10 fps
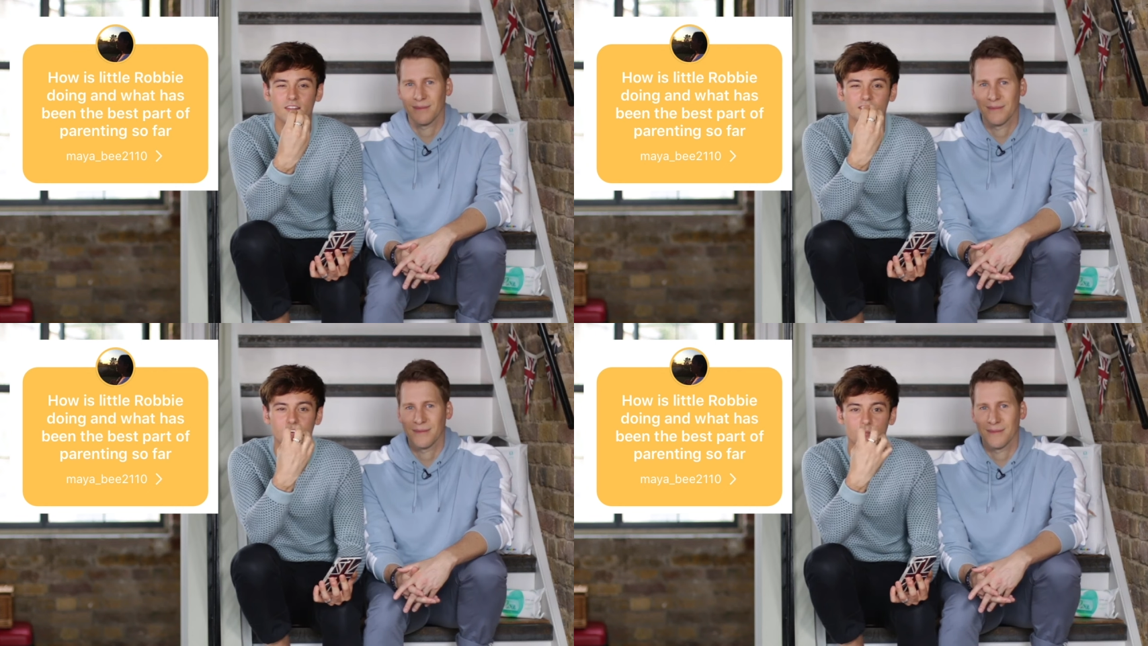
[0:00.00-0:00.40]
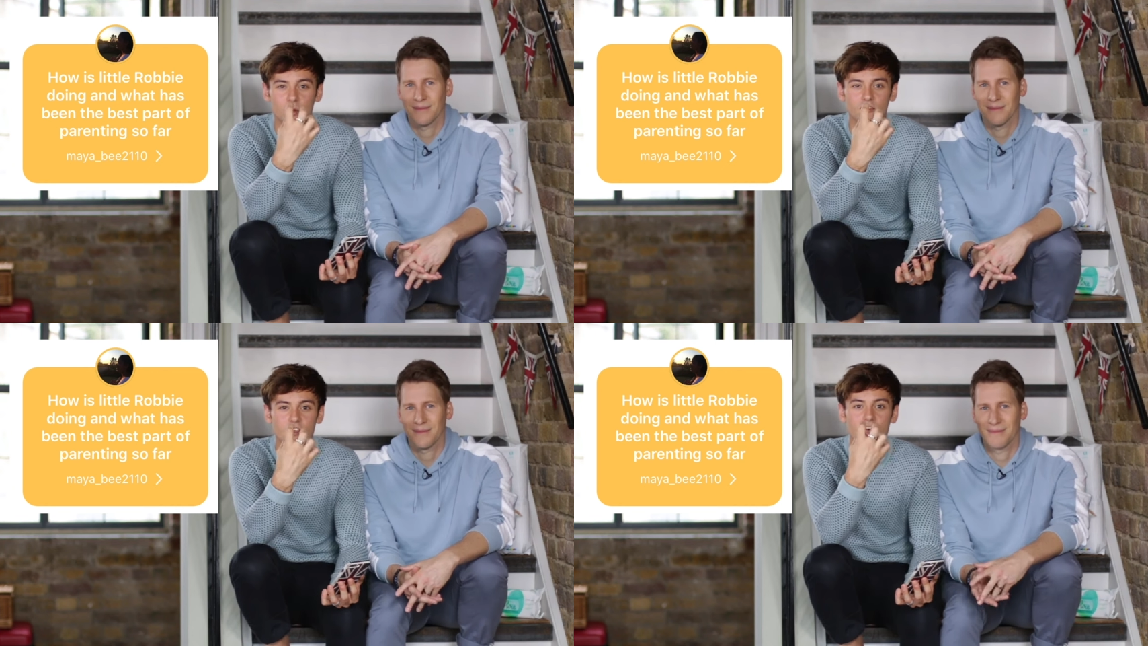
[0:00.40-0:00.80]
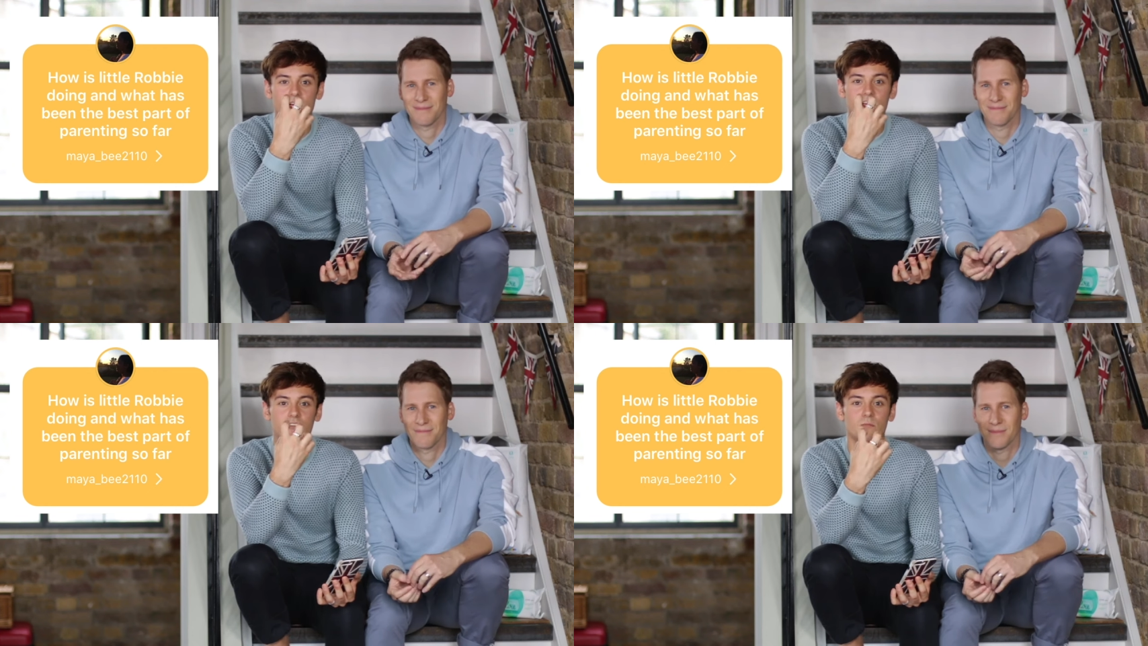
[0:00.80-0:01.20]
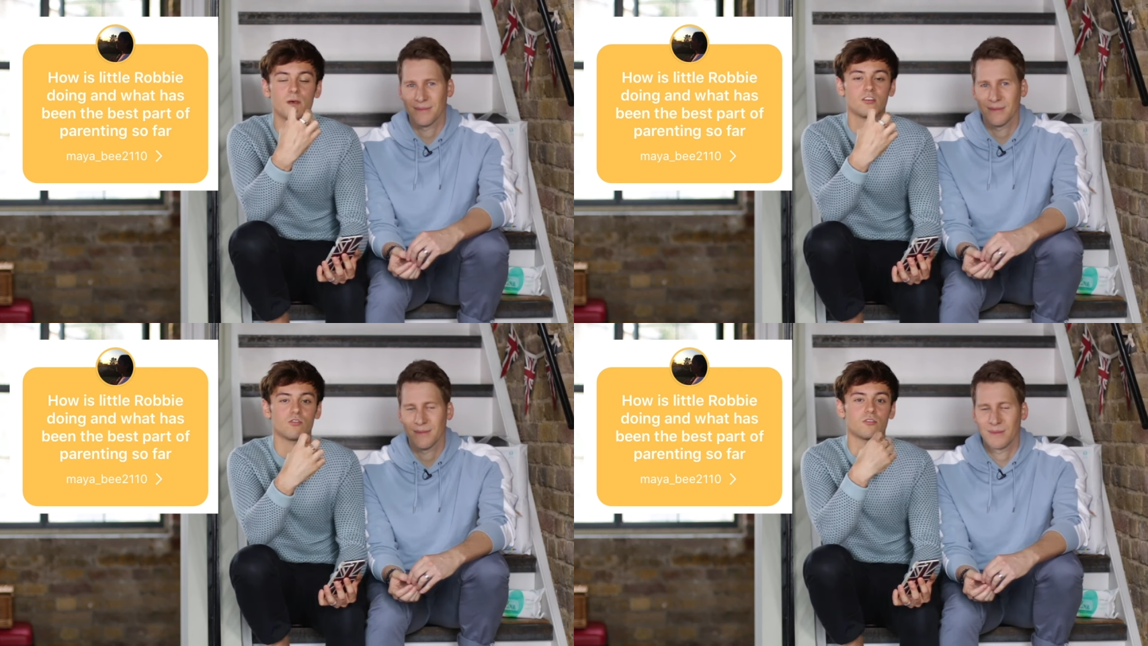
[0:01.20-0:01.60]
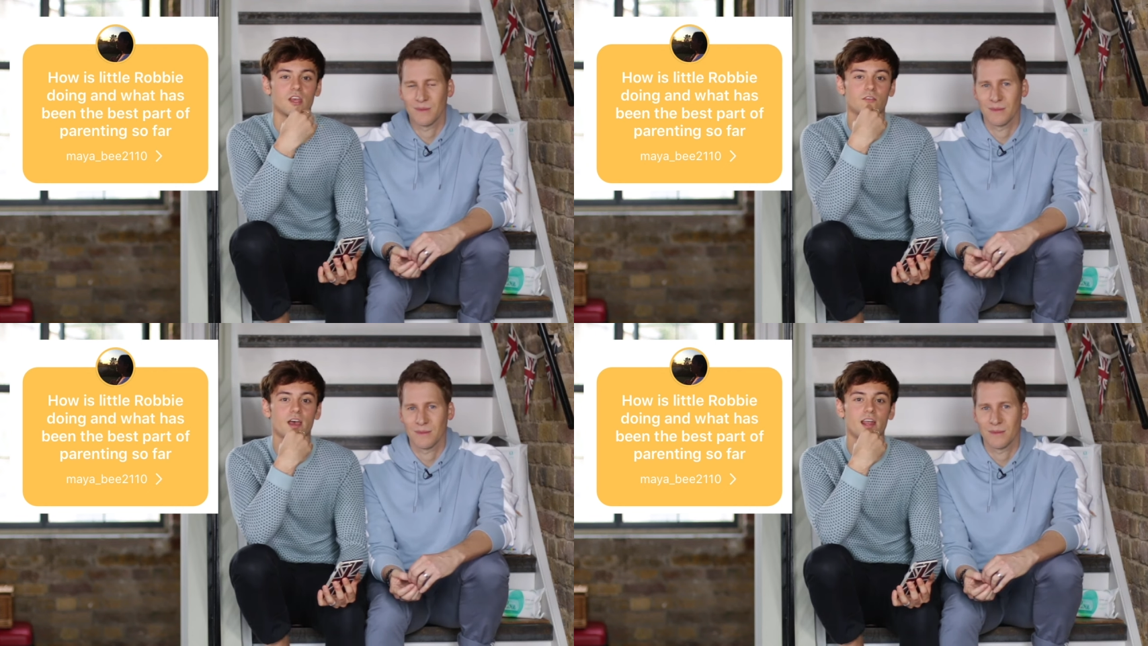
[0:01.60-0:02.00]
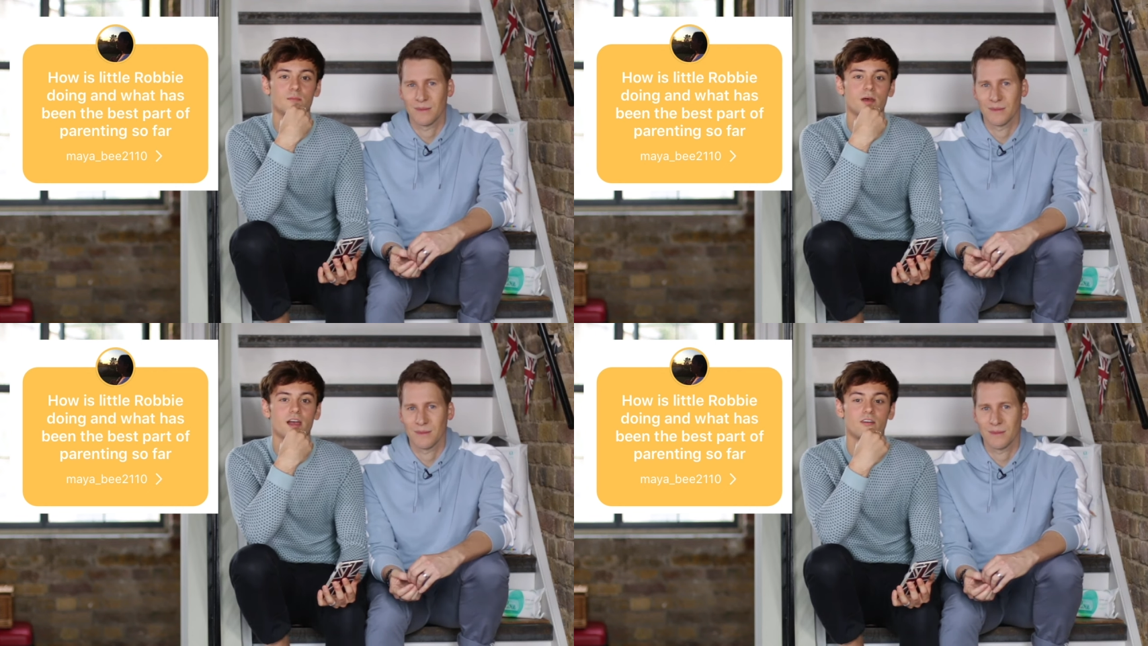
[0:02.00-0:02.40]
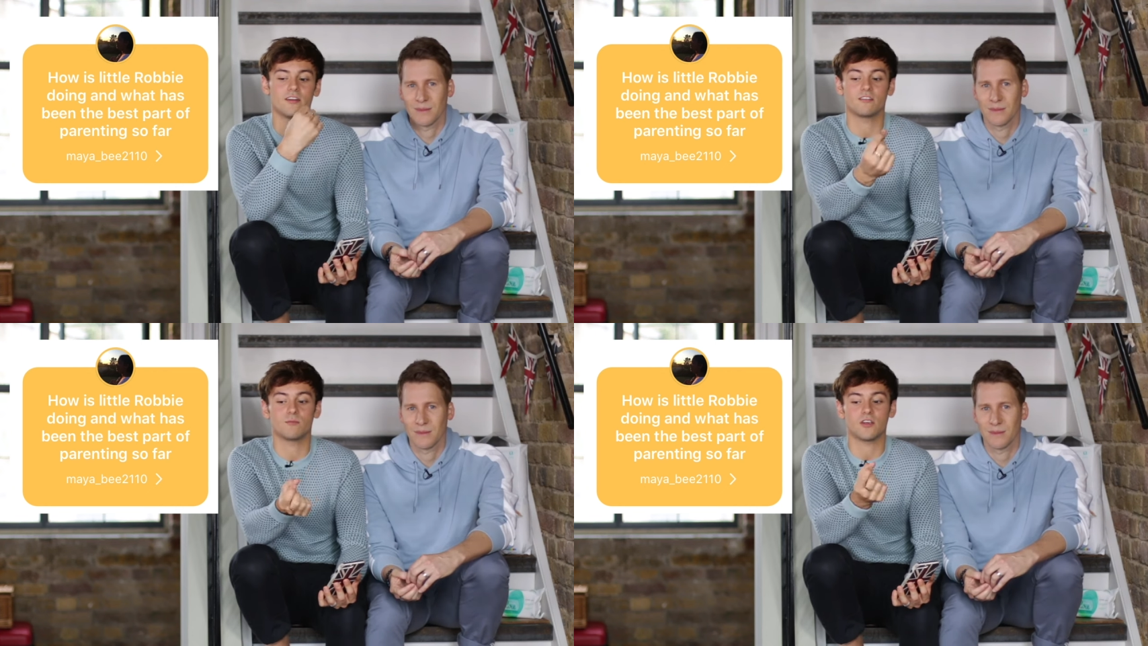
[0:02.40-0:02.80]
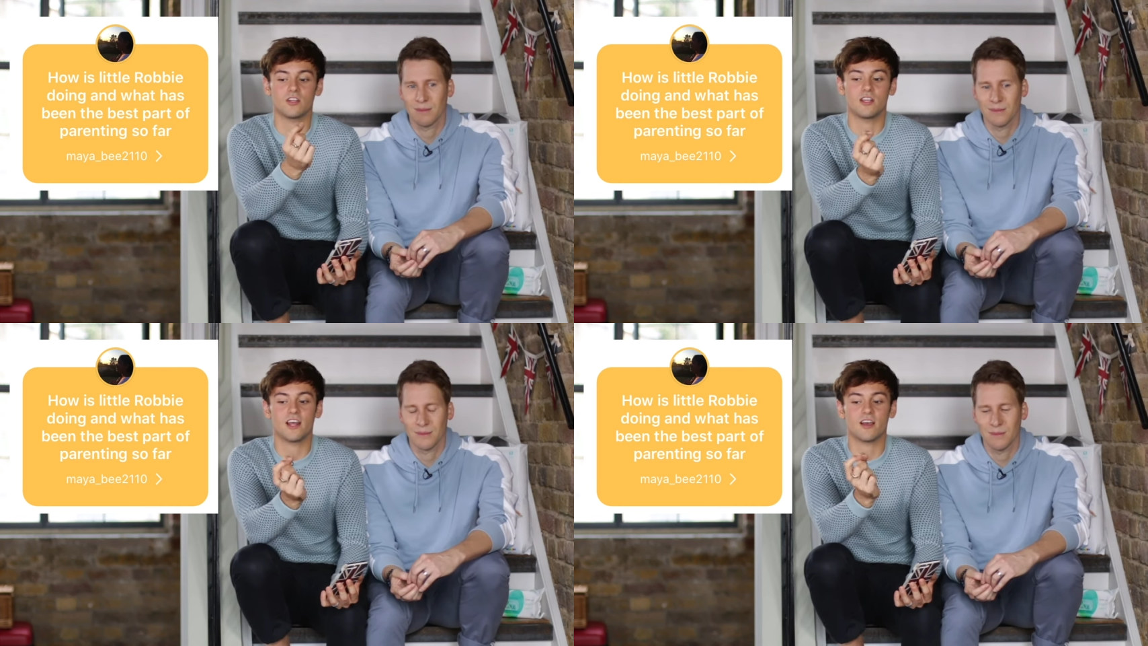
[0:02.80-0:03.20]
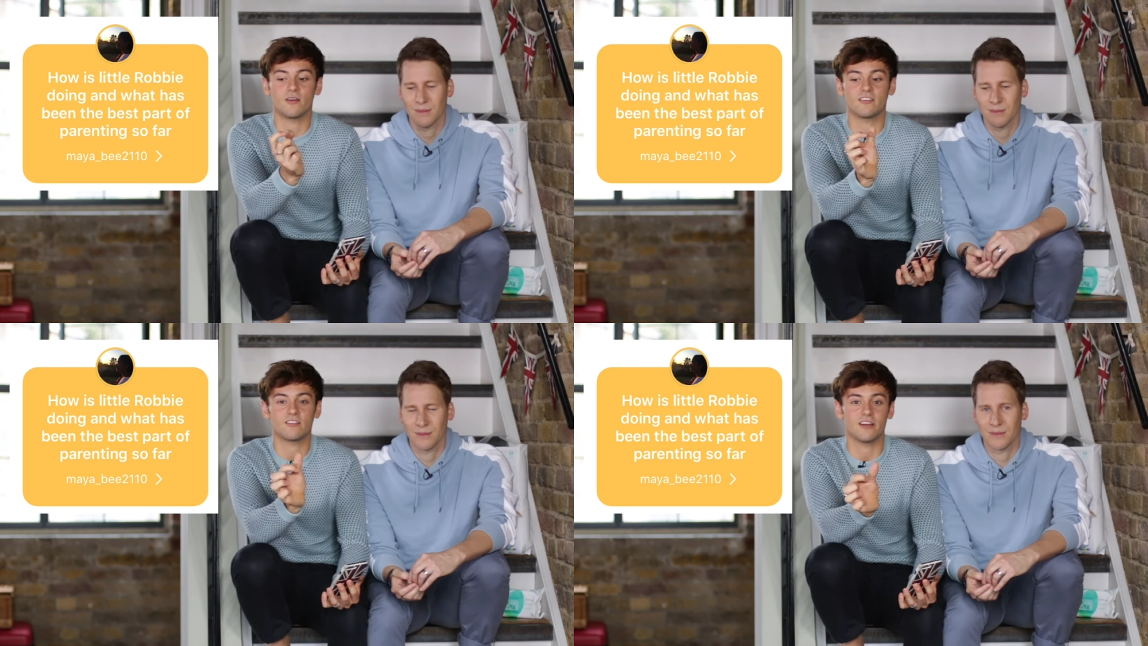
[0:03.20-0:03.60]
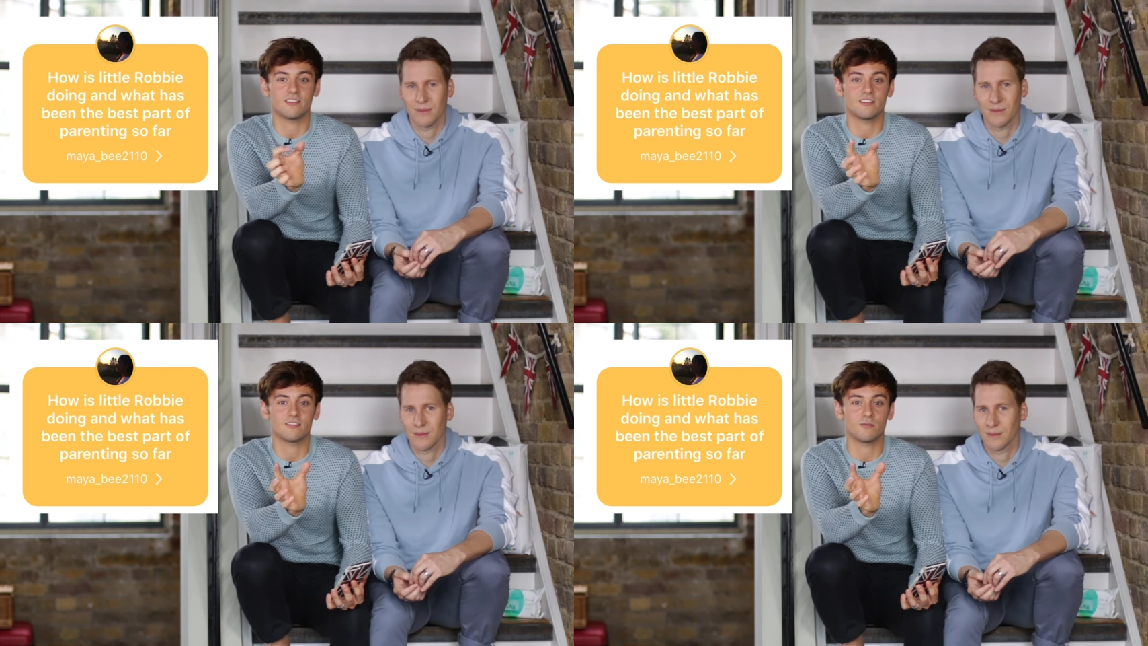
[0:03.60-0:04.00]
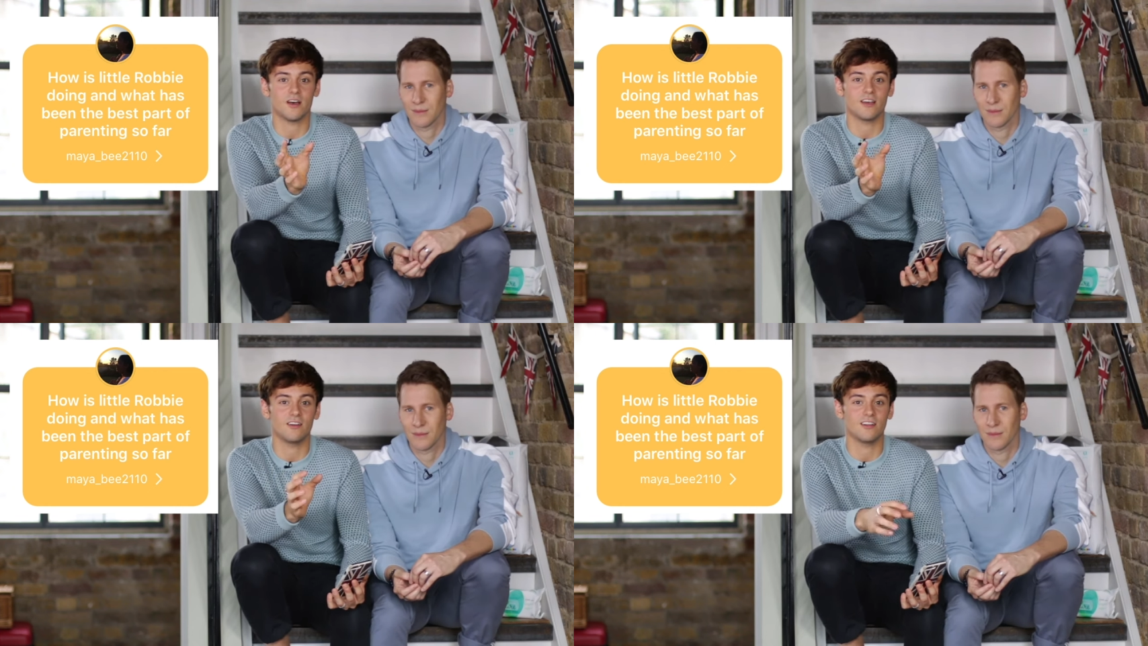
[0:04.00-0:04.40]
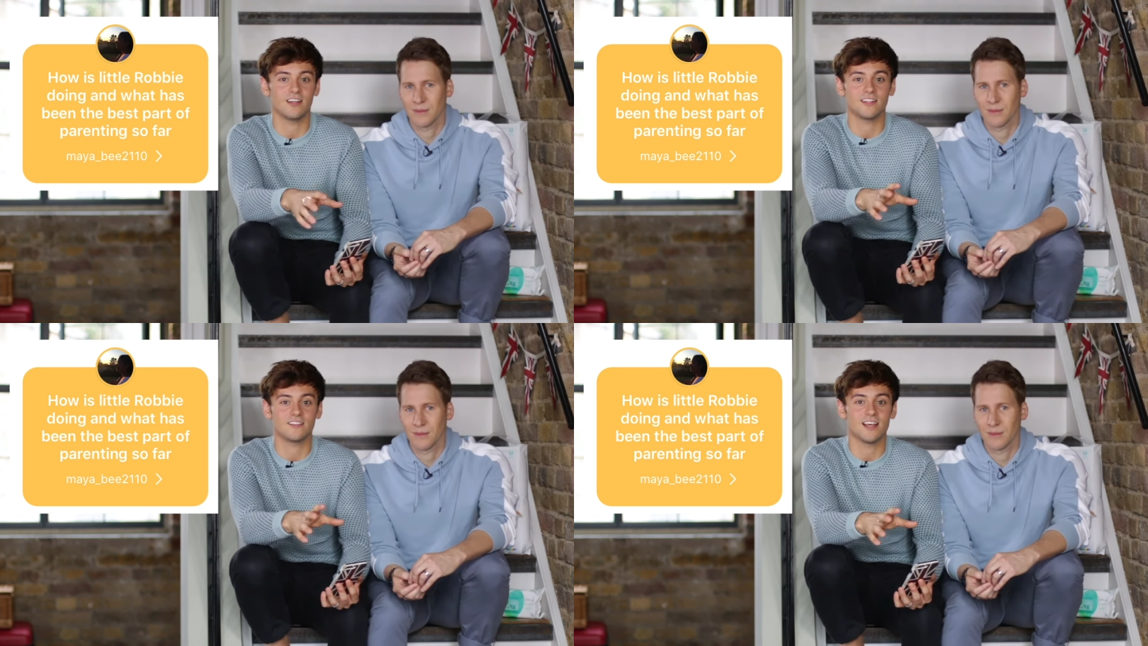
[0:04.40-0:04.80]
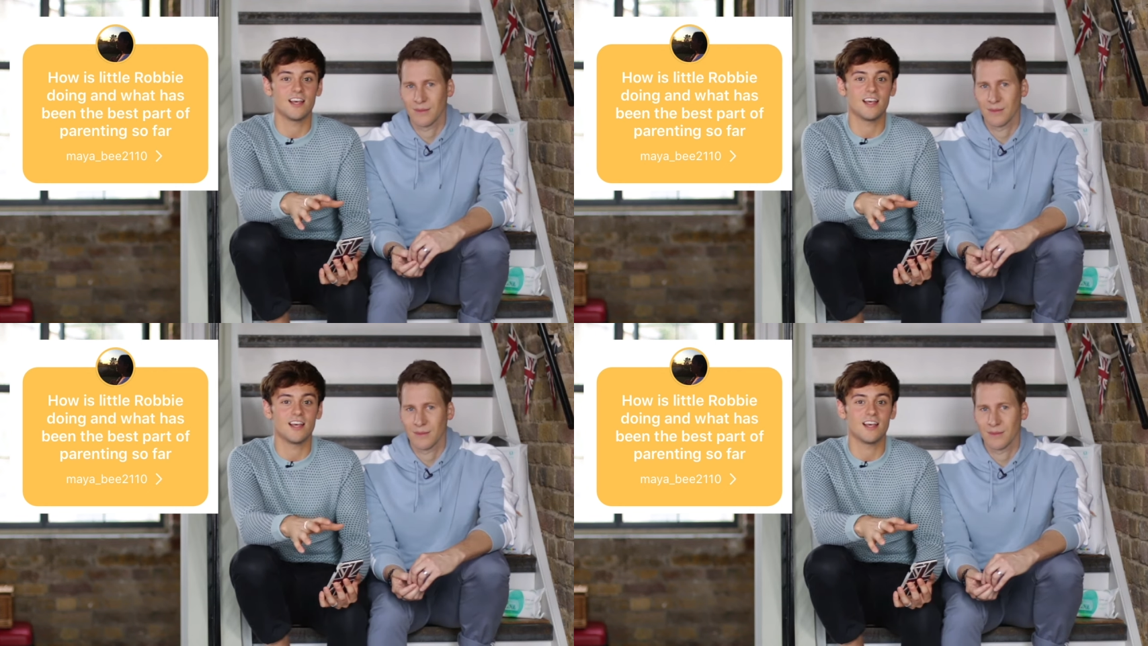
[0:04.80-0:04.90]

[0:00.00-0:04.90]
Speaker 1: It's like the most special thing for any parent, especially now he's starting to smile and